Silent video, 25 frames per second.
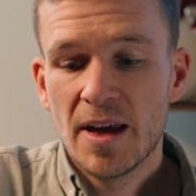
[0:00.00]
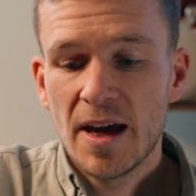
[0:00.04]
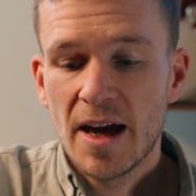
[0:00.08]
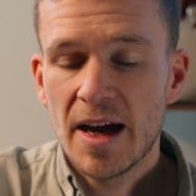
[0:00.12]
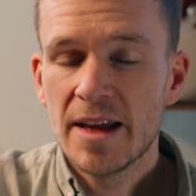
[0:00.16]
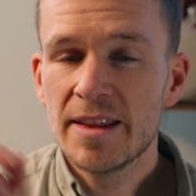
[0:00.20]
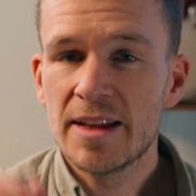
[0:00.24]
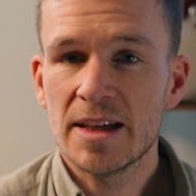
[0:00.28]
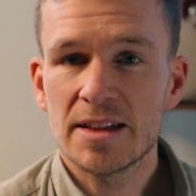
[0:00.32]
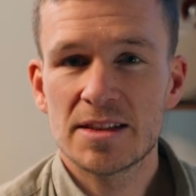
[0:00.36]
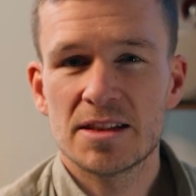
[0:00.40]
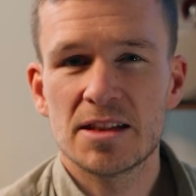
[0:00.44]

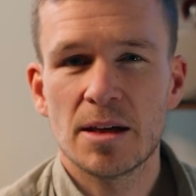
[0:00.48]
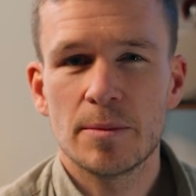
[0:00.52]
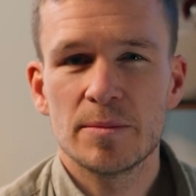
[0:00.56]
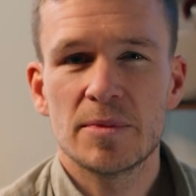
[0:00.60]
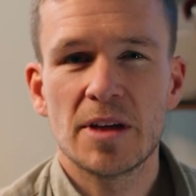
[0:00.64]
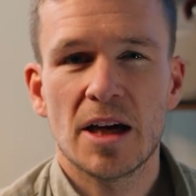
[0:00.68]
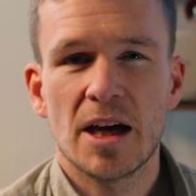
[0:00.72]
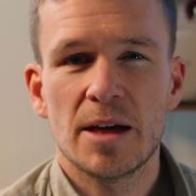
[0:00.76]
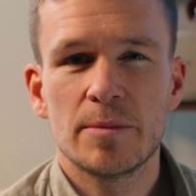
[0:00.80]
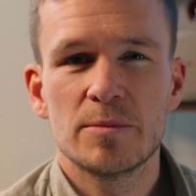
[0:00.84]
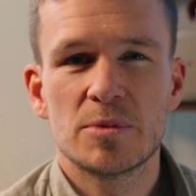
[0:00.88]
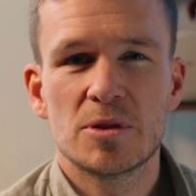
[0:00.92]
And that's
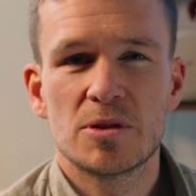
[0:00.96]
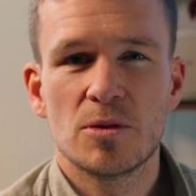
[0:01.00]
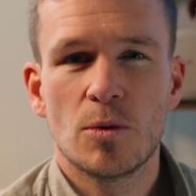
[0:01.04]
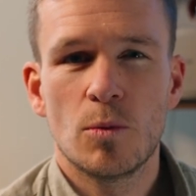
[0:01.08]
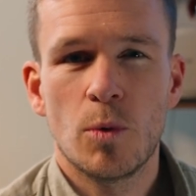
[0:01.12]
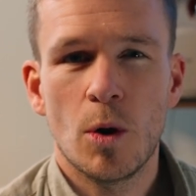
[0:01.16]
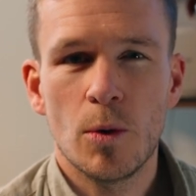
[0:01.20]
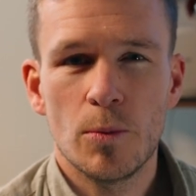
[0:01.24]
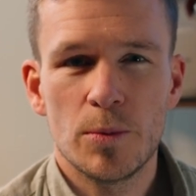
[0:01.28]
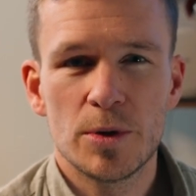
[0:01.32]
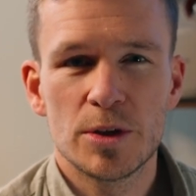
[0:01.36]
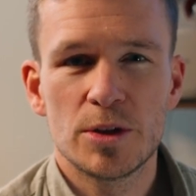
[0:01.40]
sometimes
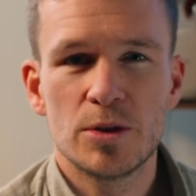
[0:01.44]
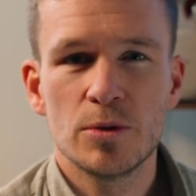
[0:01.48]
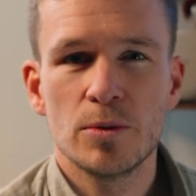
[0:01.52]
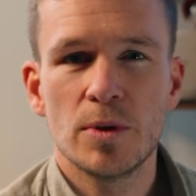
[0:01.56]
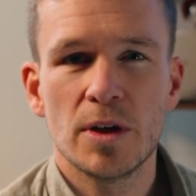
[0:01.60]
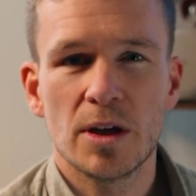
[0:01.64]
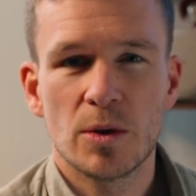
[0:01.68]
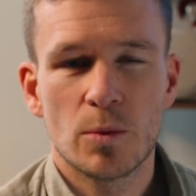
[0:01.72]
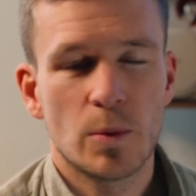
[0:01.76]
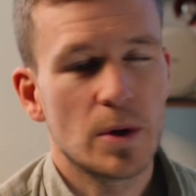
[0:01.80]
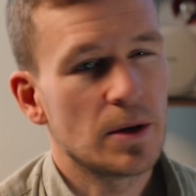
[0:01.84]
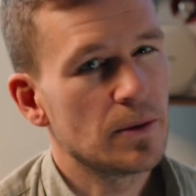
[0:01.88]
what we're
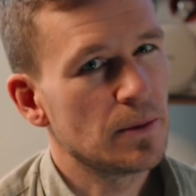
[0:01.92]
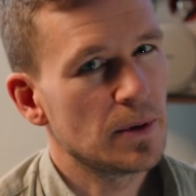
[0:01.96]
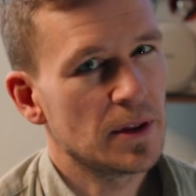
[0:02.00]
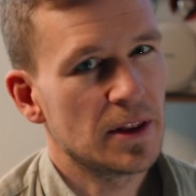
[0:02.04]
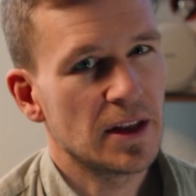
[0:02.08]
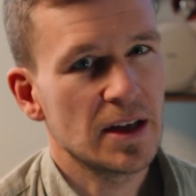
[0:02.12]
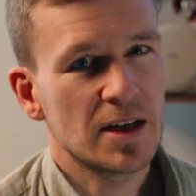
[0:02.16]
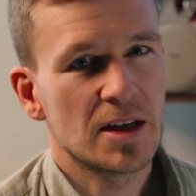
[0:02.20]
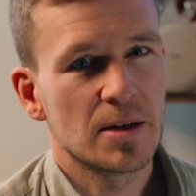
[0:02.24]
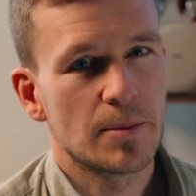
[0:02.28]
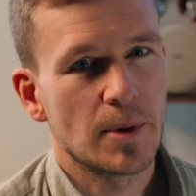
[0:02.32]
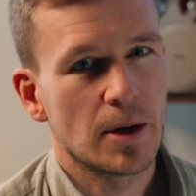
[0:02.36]
doing when we
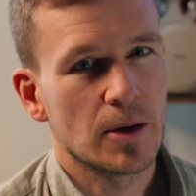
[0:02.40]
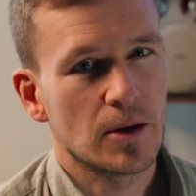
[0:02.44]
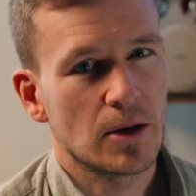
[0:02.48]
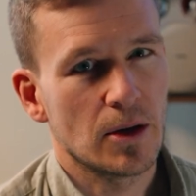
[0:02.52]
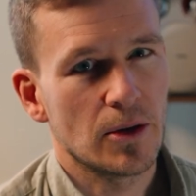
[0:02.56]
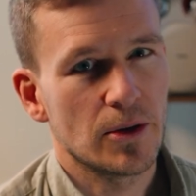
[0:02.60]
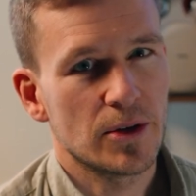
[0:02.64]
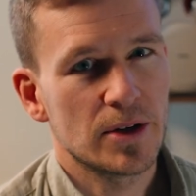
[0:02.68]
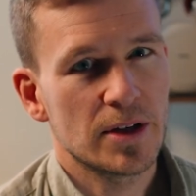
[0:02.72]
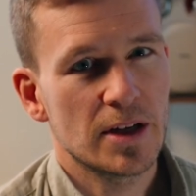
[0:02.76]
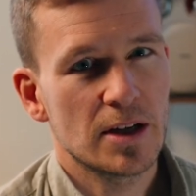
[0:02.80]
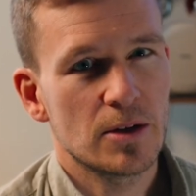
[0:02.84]
think about
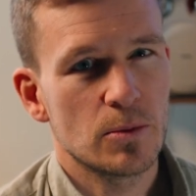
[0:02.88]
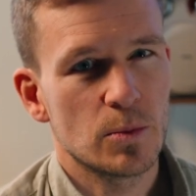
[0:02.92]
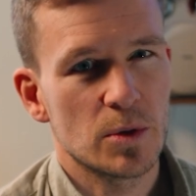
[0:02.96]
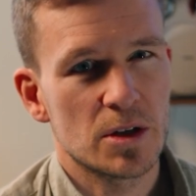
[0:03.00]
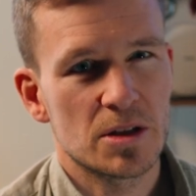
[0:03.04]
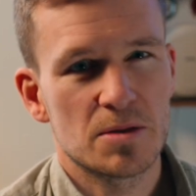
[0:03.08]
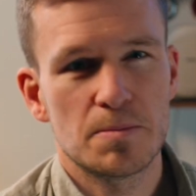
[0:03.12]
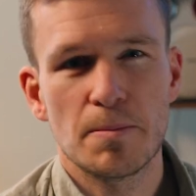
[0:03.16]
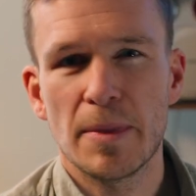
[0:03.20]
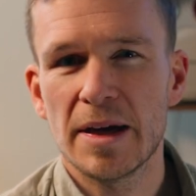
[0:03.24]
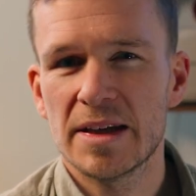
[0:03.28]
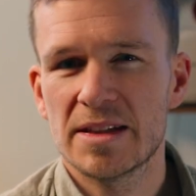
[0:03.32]
learning,
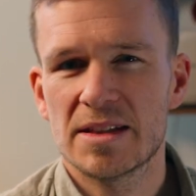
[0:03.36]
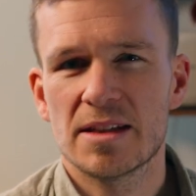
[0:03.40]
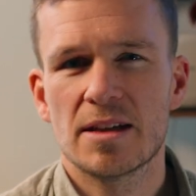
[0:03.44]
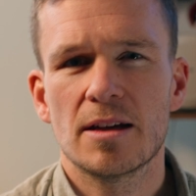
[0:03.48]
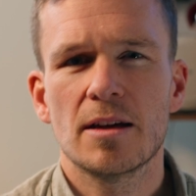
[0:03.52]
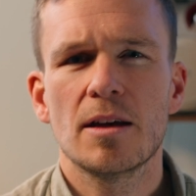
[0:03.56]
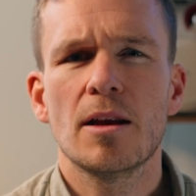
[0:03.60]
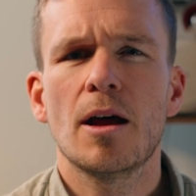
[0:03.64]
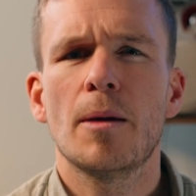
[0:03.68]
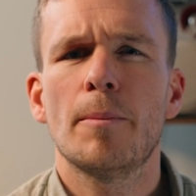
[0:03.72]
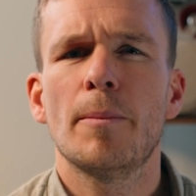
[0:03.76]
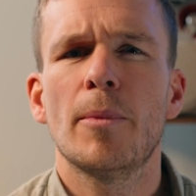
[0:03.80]
which makes it
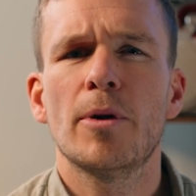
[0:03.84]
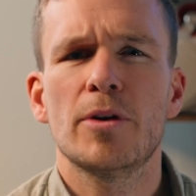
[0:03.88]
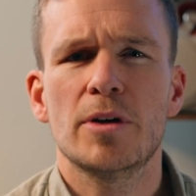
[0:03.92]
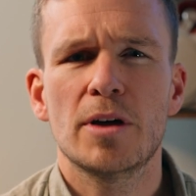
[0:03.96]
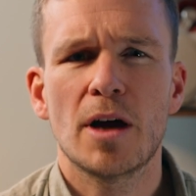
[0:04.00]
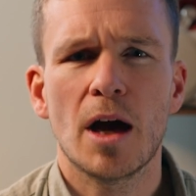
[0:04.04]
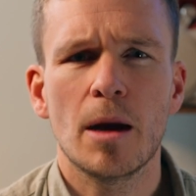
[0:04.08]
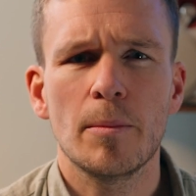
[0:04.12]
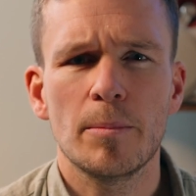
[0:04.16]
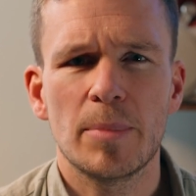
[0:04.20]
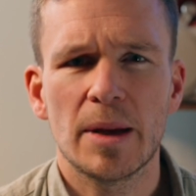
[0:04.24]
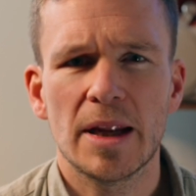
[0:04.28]
a lot more
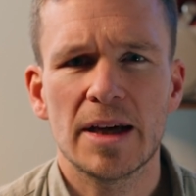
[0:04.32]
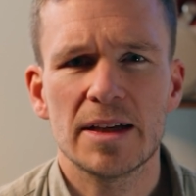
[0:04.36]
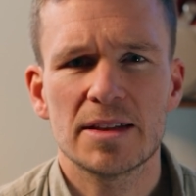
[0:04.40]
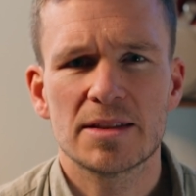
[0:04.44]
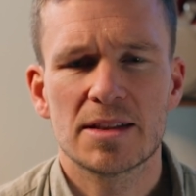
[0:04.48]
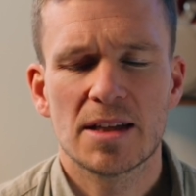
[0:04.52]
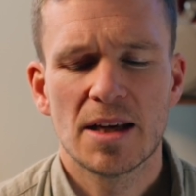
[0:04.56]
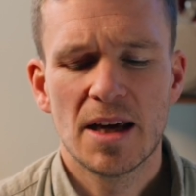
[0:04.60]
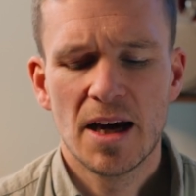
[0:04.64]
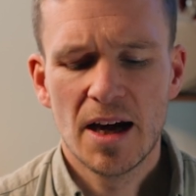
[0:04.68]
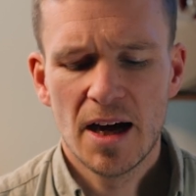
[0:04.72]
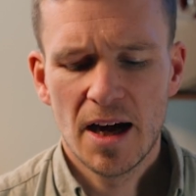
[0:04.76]
complex